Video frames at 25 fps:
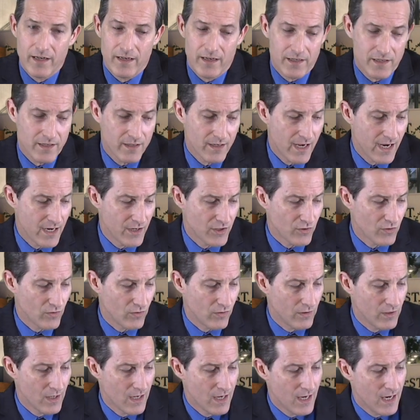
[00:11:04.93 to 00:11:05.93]
Augustine High
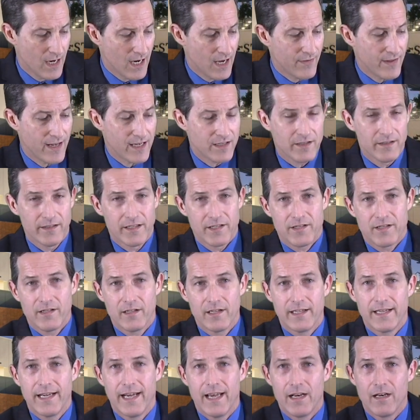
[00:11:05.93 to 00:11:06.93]
School. And that's listed
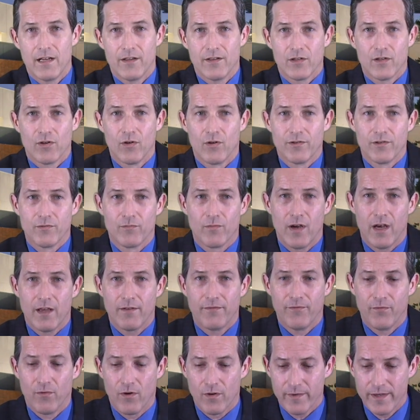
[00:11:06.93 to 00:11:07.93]
again on the goldenrod
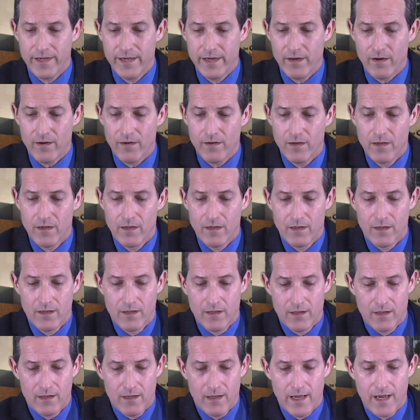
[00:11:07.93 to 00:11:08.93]
form here,
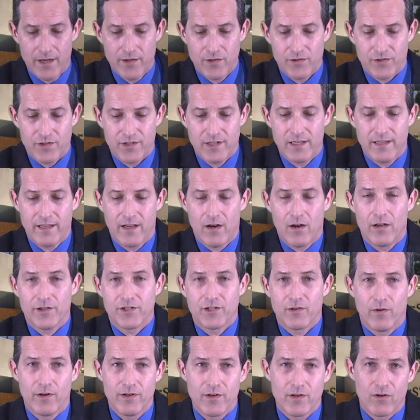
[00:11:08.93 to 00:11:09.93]
and you'll see that
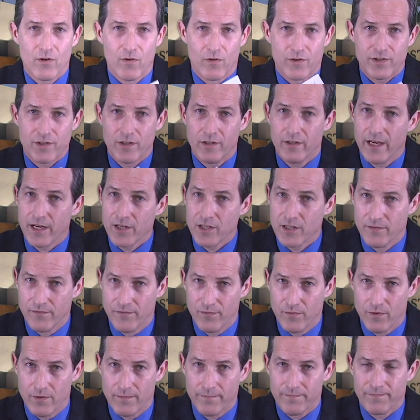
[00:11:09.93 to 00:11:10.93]
also on your course selection
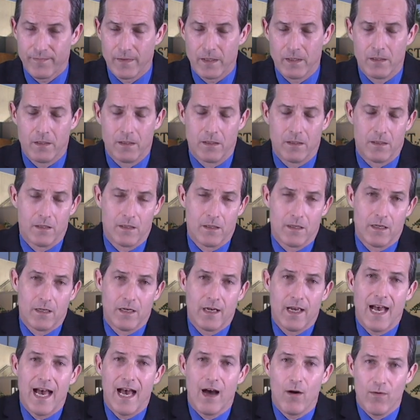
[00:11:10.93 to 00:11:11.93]
form.
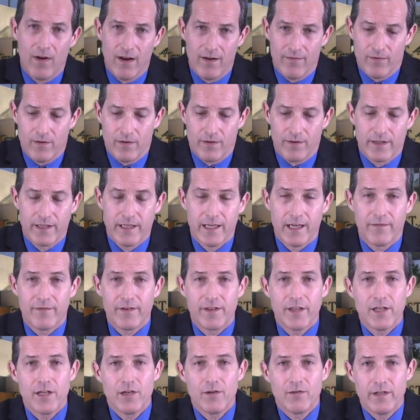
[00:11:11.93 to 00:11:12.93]
However,
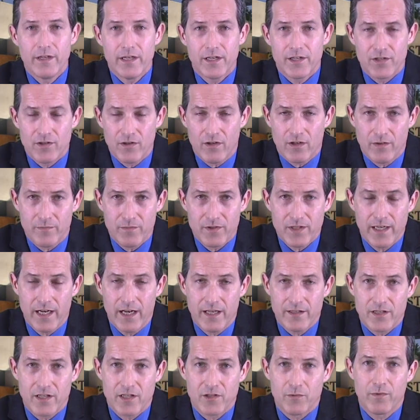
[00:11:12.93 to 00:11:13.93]
given the unique
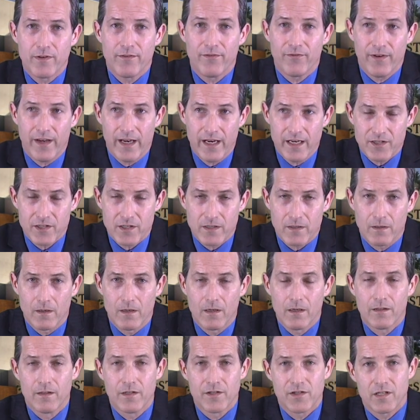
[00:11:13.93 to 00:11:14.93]
circumstances we face,
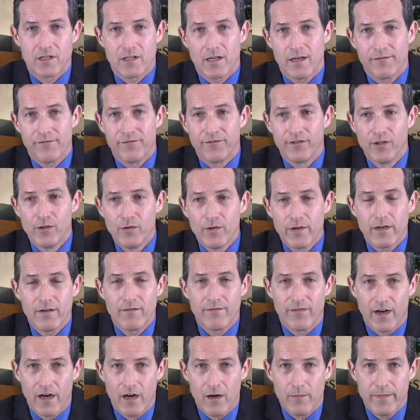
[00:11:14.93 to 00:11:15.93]
this is a fluid
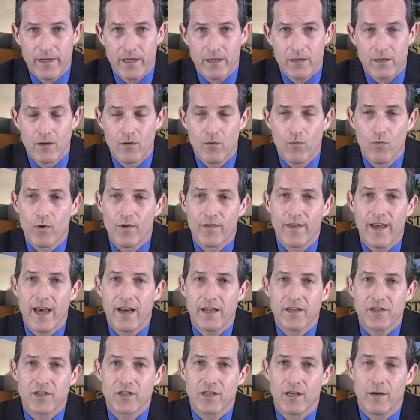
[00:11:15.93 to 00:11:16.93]
environment where that
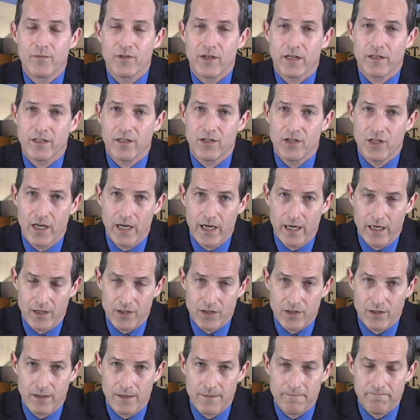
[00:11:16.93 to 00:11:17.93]
is subject to
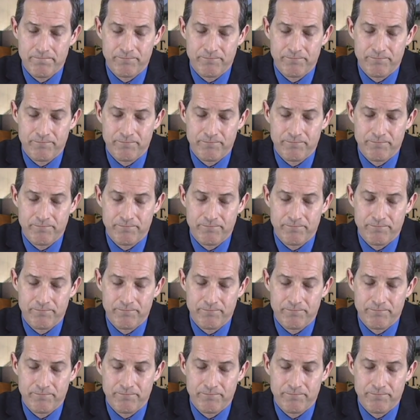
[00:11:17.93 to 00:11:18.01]
change.